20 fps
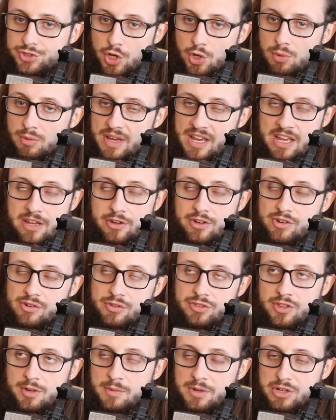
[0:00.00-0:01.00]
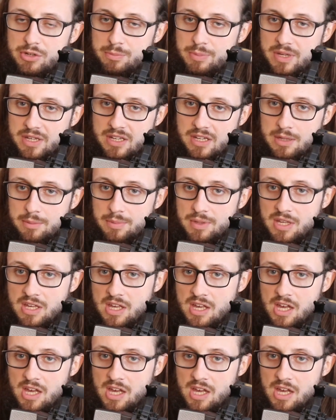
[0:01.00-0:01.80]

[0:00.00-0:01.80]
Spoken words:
don't anchor your thumb on your pickup.